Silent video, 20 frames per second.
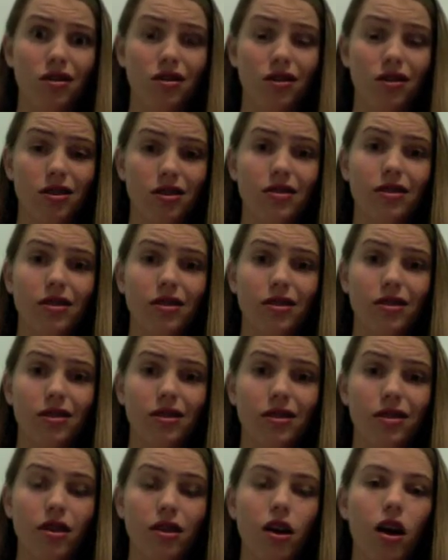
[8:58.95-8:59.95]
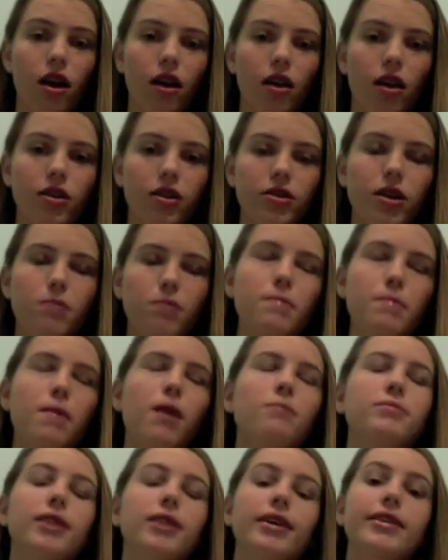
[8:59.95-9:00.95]
Like, seriously. So my
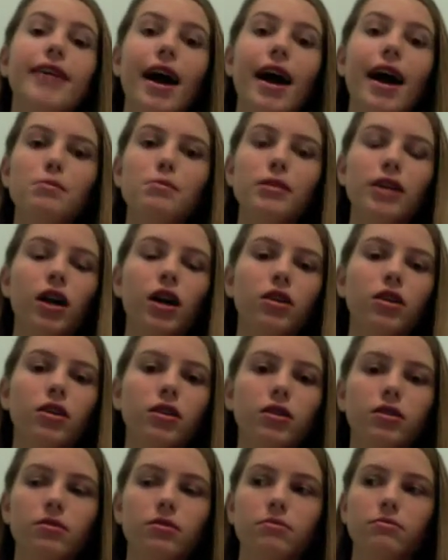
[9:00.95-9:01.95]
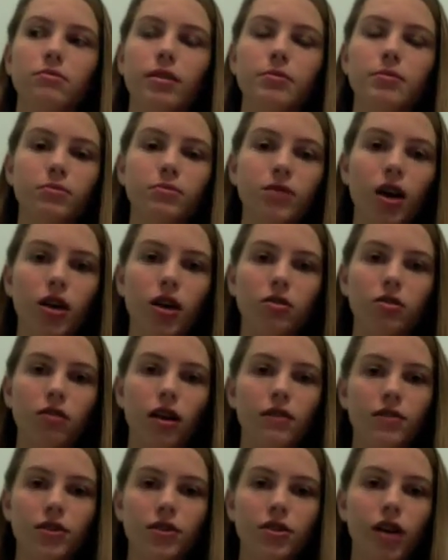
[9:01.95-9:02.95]
mom's like, yeah, my daughter
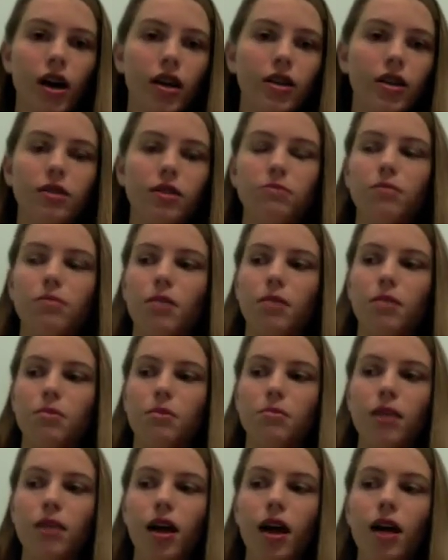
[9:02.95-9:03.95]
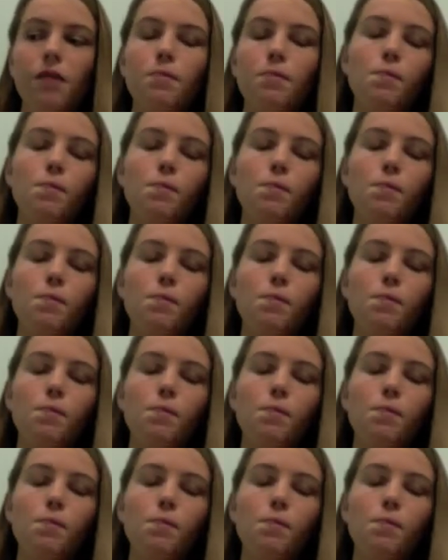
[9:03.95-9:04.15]
loves your daughter, blah, blah, blah.